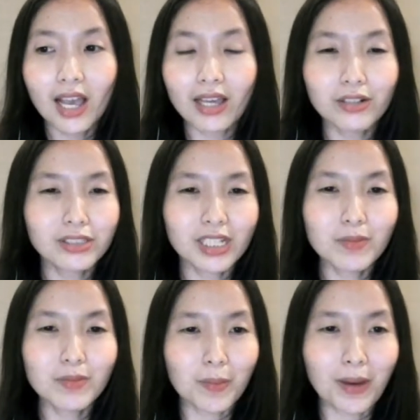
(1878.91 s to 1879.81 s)
and our
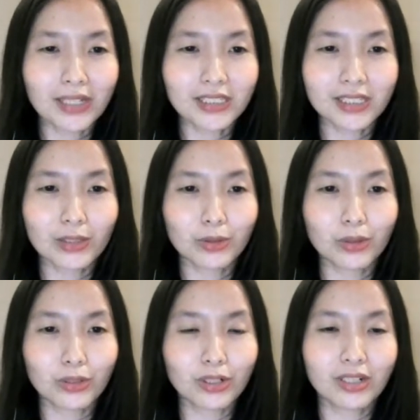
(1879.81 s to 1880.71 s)
team's capacity to
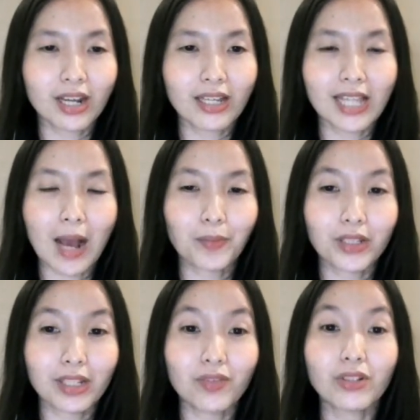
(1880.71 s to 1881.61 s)
learn, adapt,
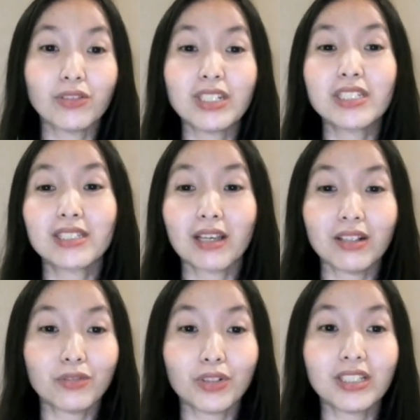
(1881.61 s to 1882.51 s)
and even
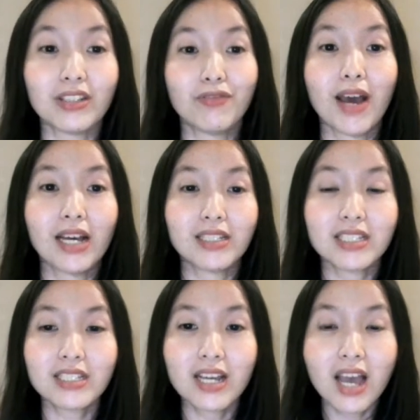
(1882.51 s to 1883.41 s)
reskill really
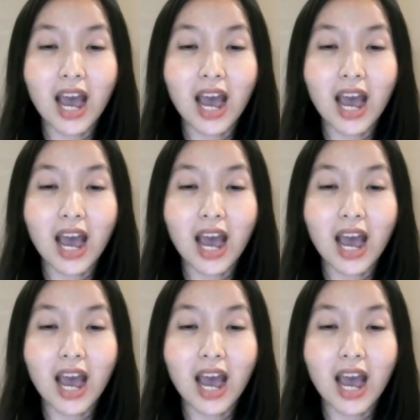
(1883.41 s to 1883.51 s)
fast.